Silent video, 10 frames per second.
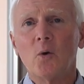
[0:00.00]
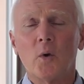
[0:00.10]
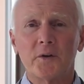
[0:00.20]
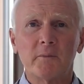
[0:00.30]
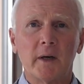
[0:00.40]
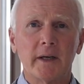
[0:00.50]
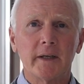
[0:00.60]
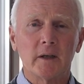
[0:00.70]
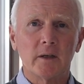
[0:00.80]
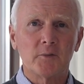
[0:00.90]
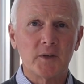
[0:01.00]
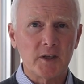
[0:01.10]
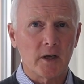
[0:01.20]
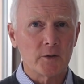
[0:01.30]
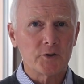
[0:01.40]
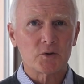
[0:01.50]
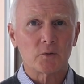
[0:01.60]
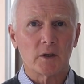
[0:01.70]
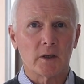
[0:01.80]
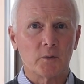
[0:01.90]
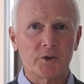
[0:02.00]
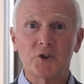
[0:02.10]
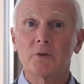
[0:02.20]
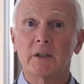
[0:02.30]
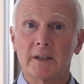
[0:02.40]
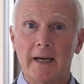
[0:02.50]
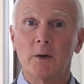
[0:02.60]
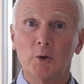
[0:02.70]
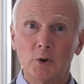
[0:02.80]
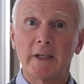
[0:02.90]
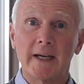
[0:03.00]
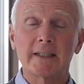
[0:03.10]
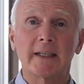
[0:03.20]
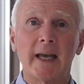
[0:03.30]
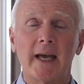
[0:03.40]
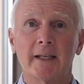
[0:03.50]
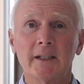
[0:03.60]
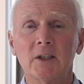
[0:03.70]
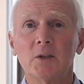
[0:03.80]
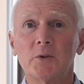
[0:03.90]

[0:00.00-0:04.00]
One of my videos, which you can now look at again,